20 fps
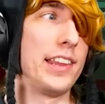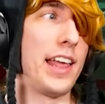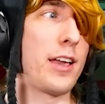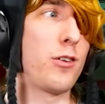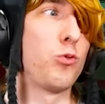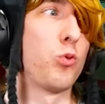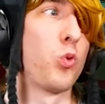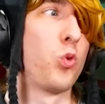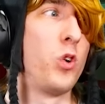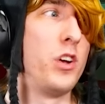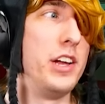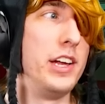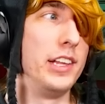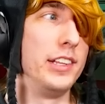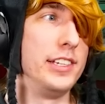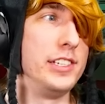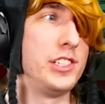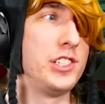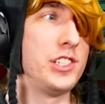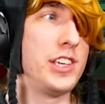like,
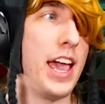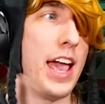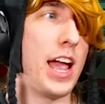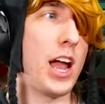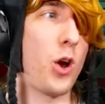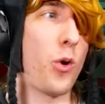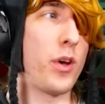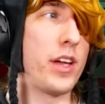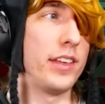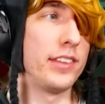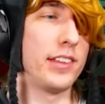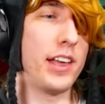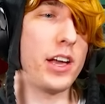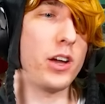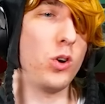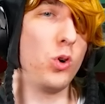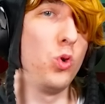really scary and, like,